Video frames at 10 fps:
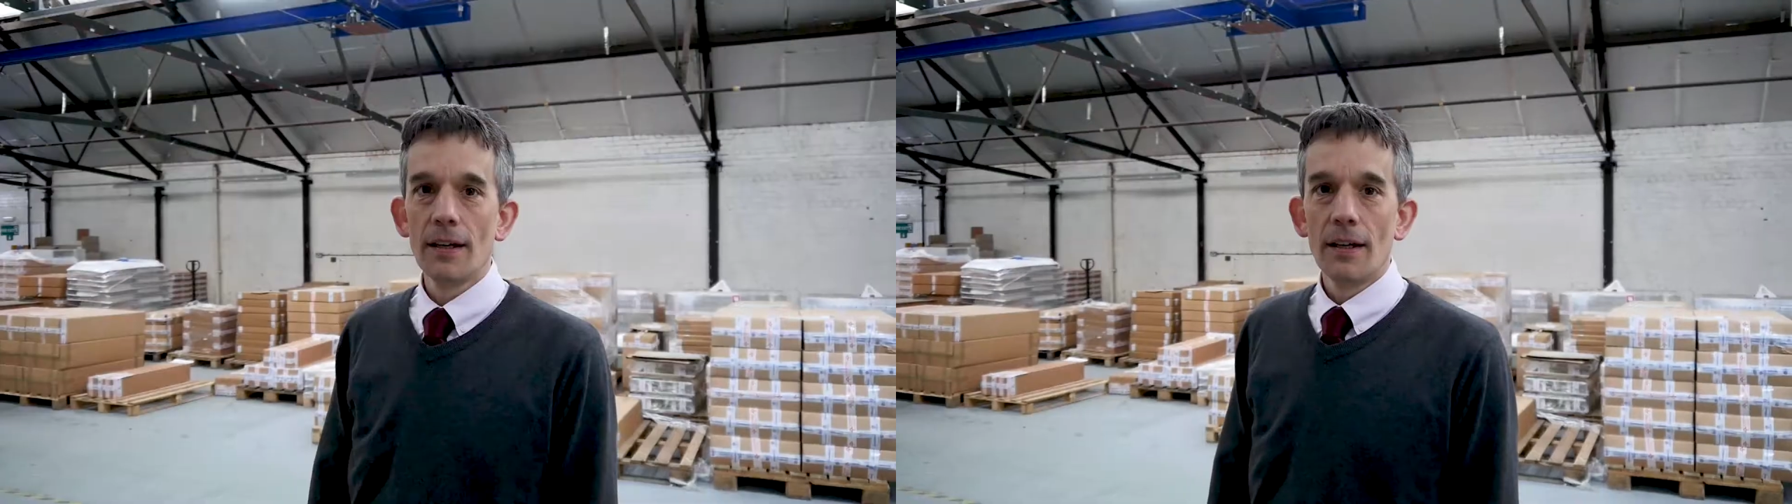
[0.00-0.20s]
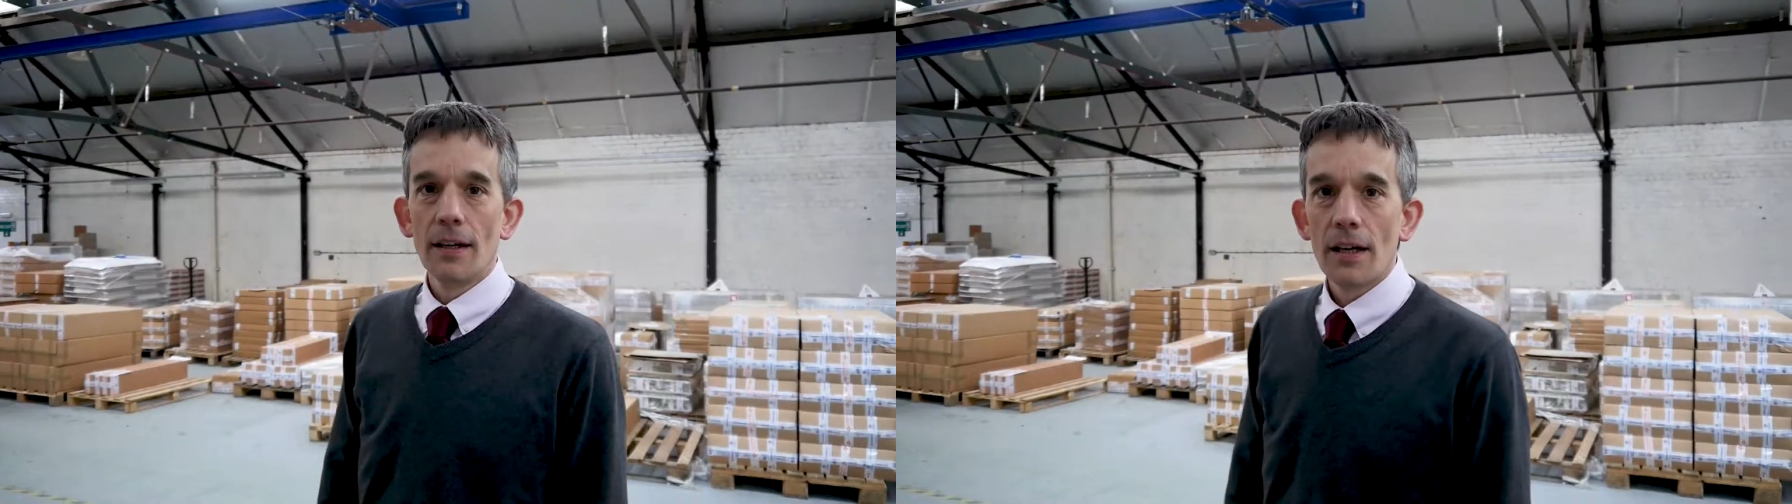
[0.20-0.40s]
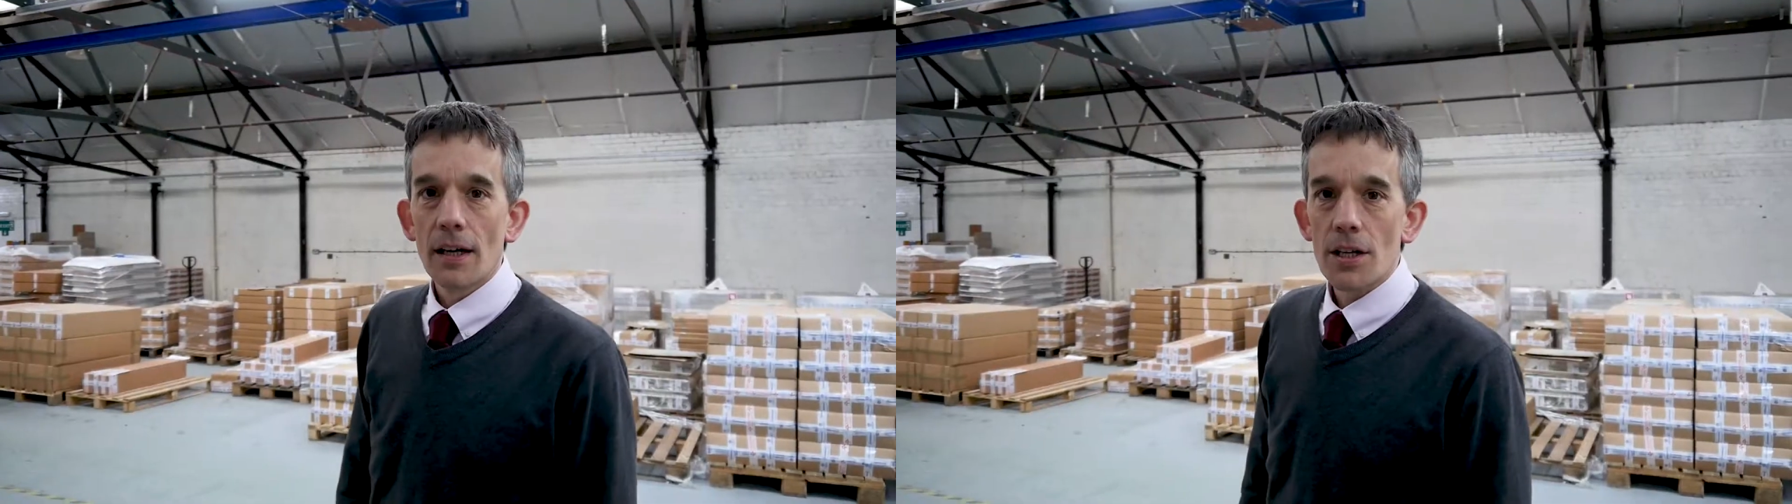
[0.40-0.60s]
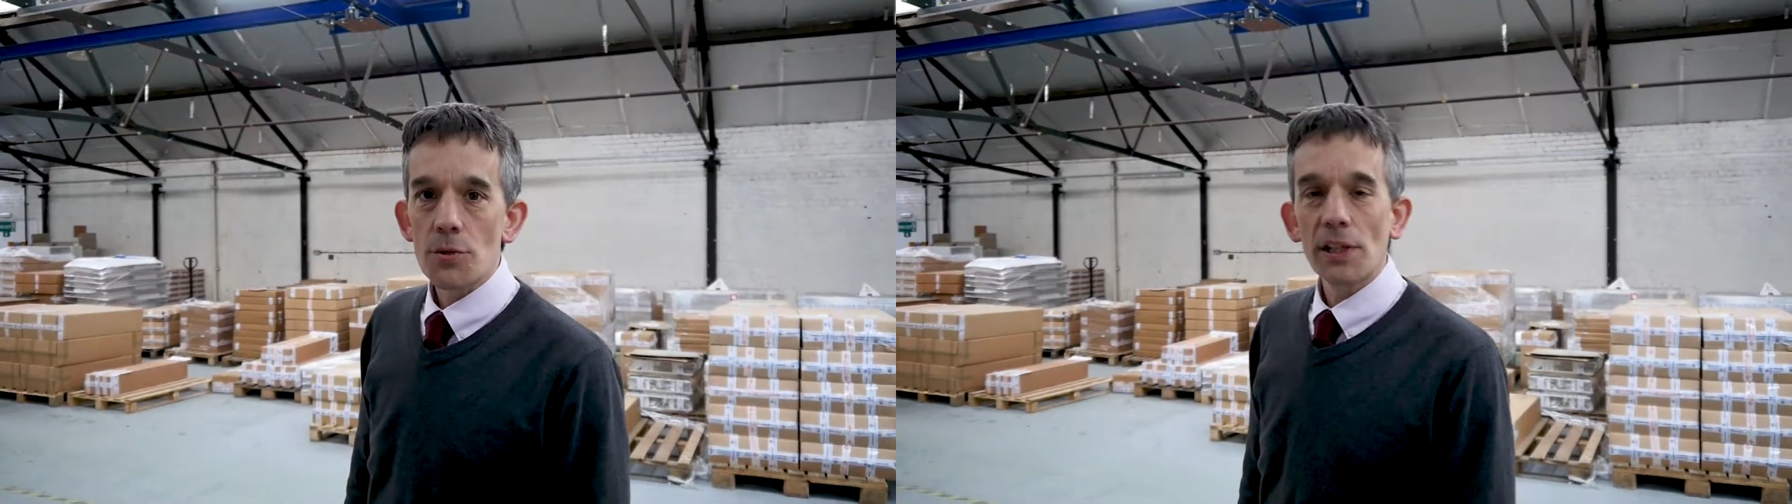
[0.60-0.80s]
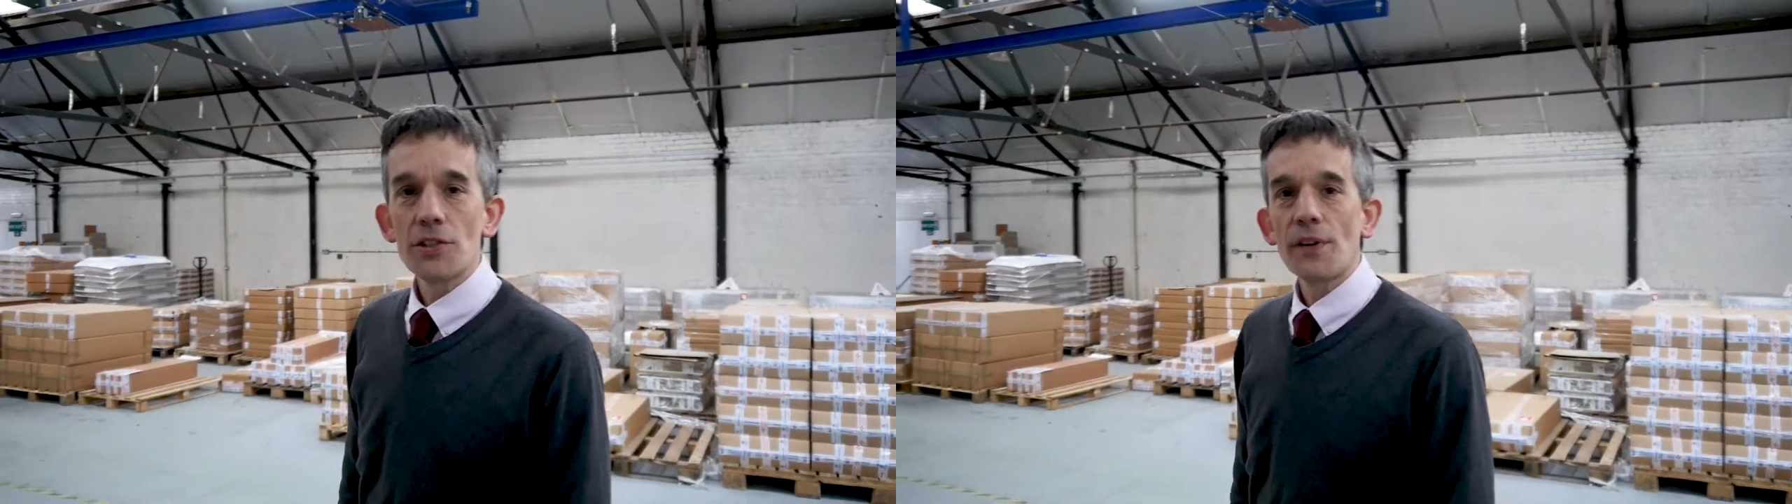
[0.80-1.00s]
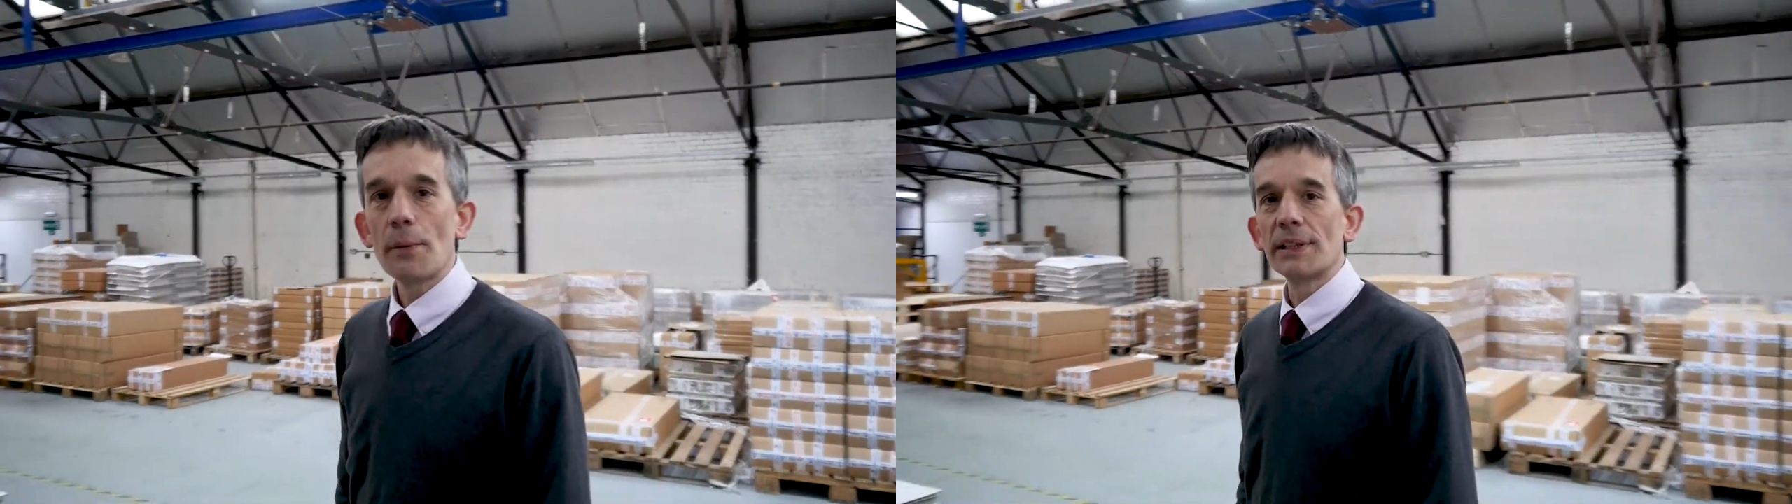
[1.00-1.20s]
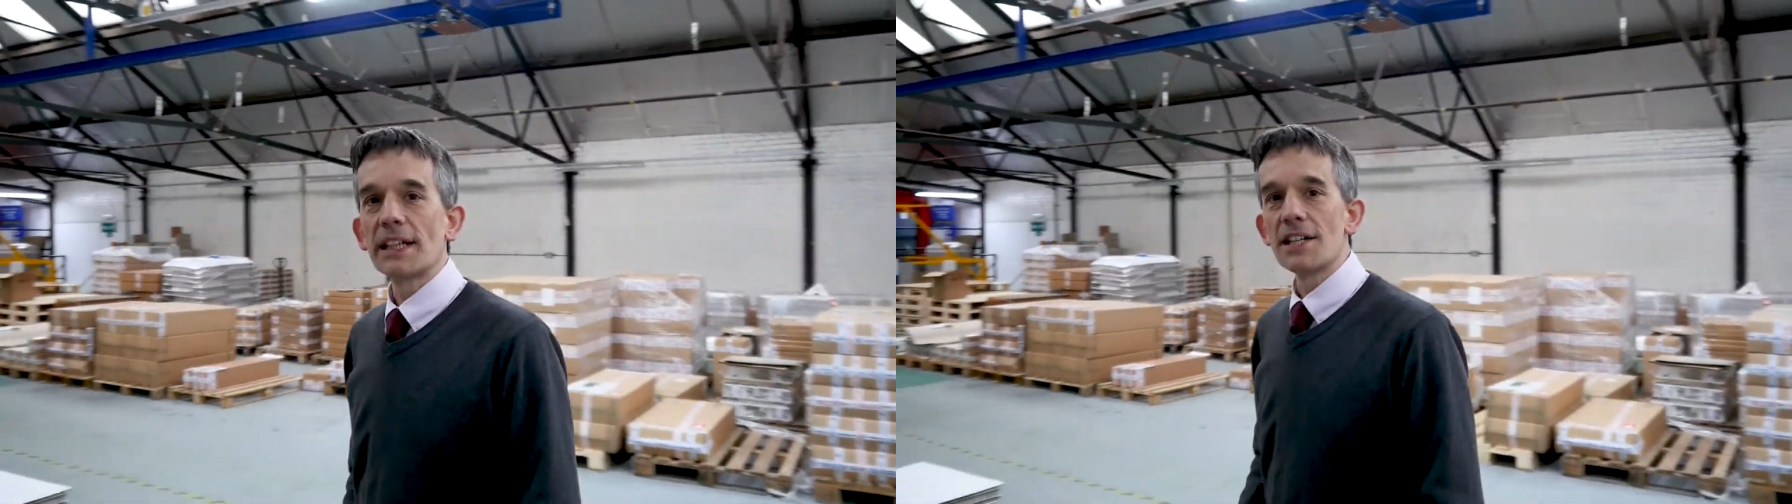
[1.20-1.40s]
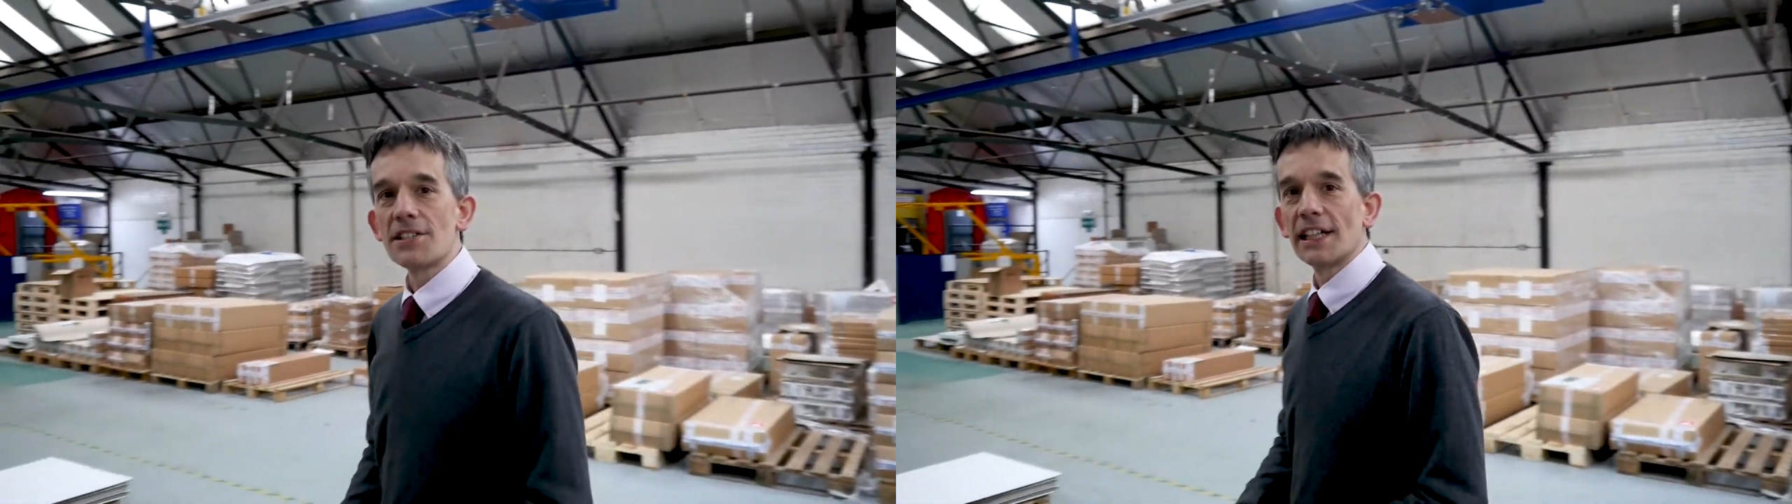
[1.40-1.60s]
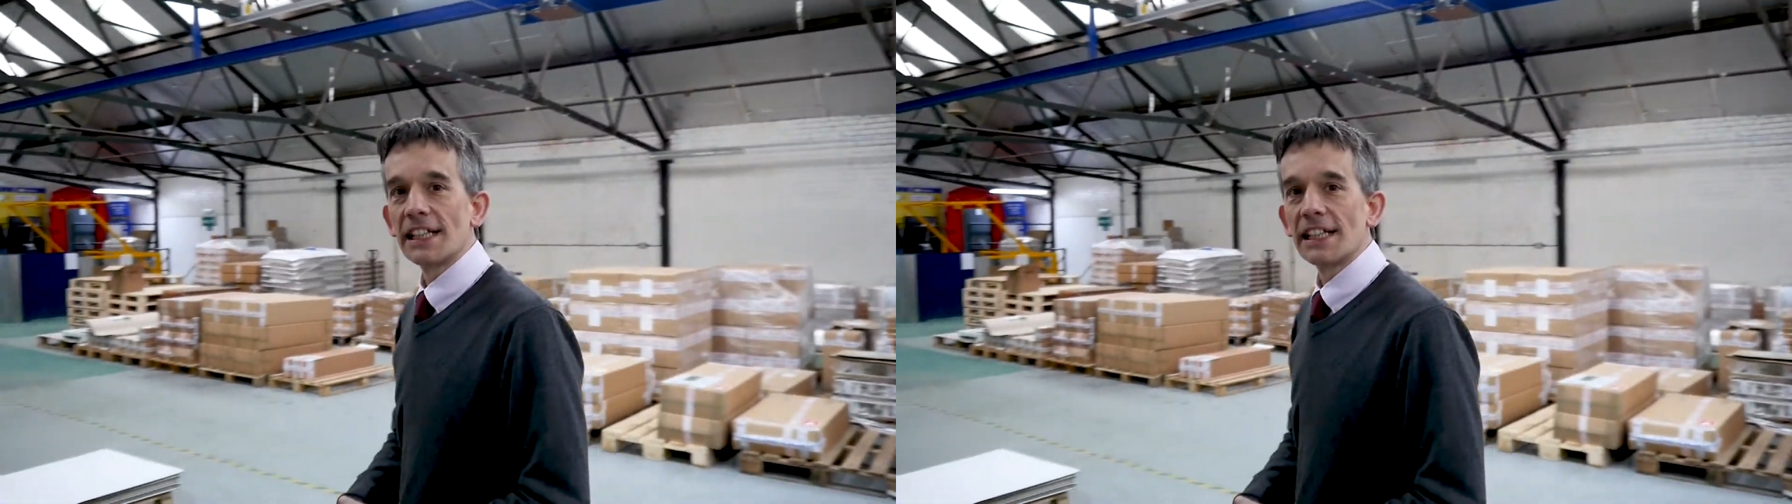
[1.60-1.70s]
As well as fabricating